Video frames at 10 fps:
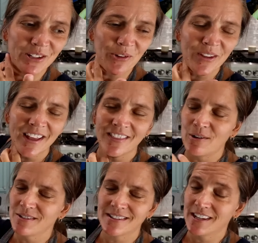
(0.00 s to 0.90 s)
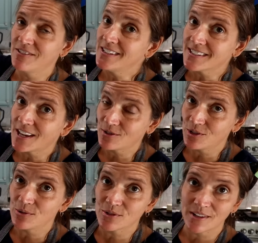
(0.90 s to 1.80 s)
Link below. They always give you a
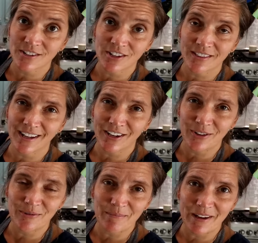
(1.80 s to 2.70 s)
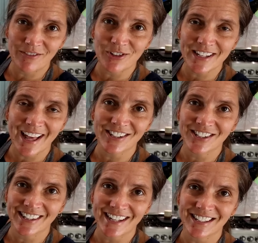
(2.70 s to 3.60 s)
discount too, so that's a good thing. I know one of my viewers,
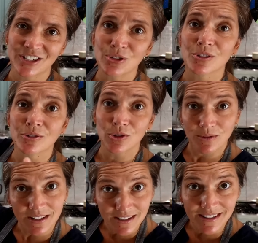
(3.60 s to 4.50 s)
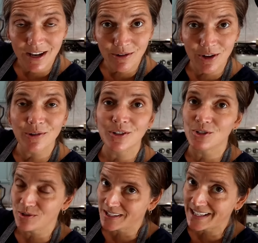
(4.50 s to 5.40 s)
Kelly, she likes it too, so use the discount
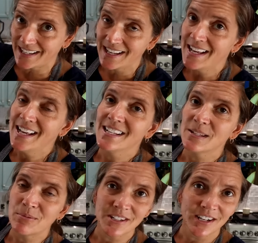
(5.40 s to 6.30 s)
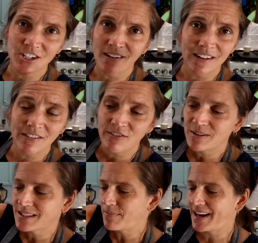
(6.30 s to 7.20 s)
code because you can get some percentage off
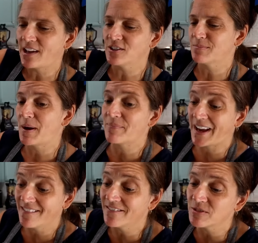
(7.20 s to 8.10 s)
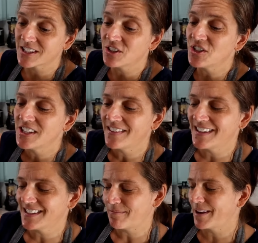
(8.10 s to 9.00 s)
even if you want something else. But I was
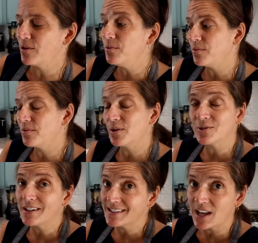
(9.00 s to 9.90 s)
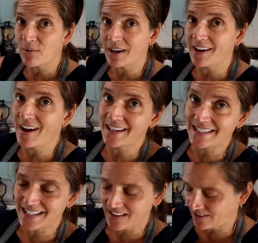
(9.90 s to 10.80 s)
searching on these and I'm like, ooh, those are on sale right
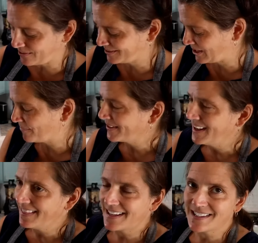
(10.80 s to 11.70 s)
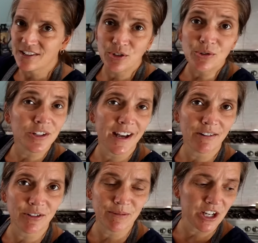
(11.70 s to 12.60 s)
now. I need to get those. So that's how,
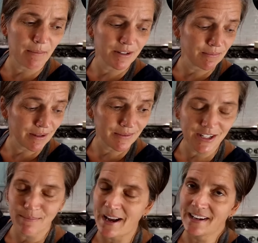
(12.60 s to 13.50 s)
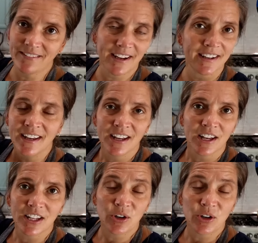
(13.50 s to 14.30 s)
usually how I do my shopping. Sometimes I buy it if I,